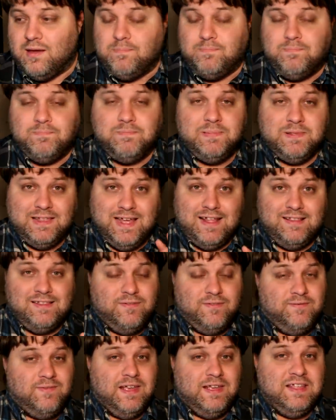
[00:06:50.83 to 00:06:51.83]
But that's a
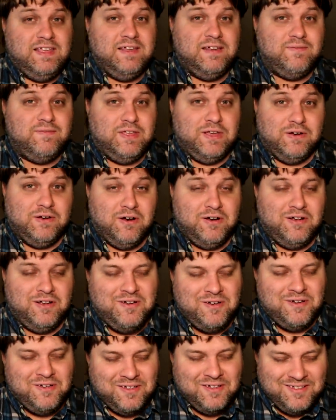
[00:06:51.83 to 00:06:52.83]
failing of the
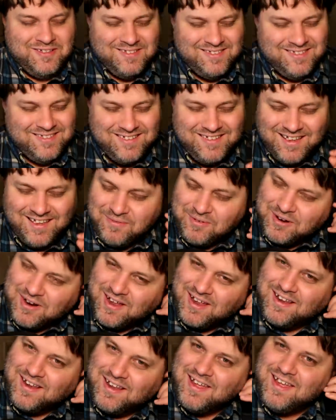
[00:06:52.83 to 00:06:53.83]
article. And we're
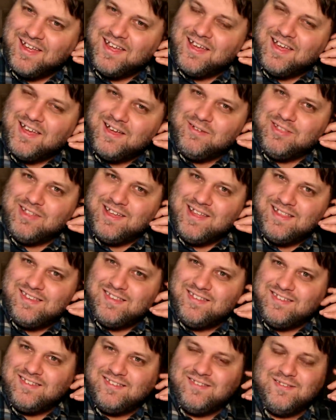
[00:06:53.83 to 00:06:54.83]
not... Let's
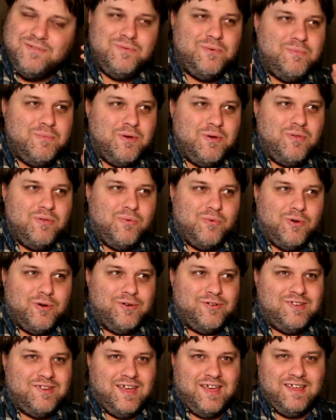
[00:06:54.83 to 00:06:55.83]
assume
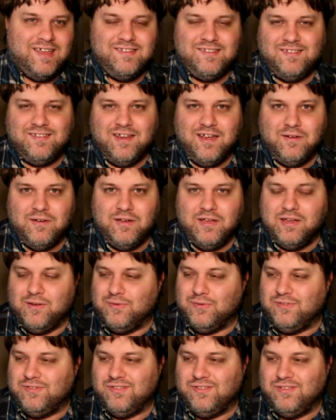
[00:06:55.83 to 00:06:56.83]
worst case scenario,
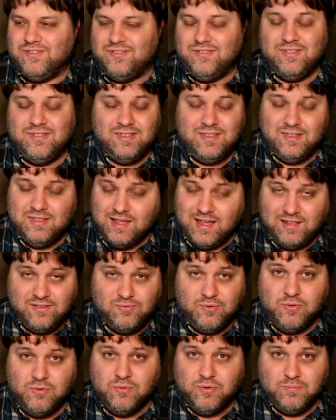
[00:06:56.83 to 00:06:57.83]
since that's
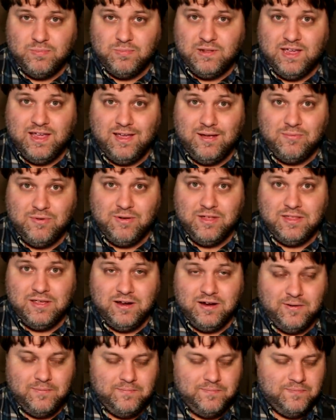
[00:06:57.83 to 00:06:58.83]
what we're playing with
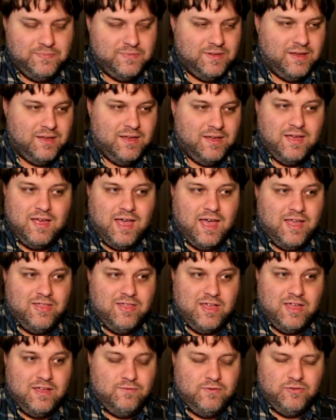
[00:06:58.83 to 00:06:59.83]
here. And
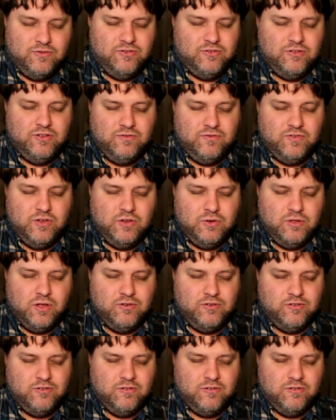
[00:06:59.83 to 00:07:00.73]
that if you, if you close your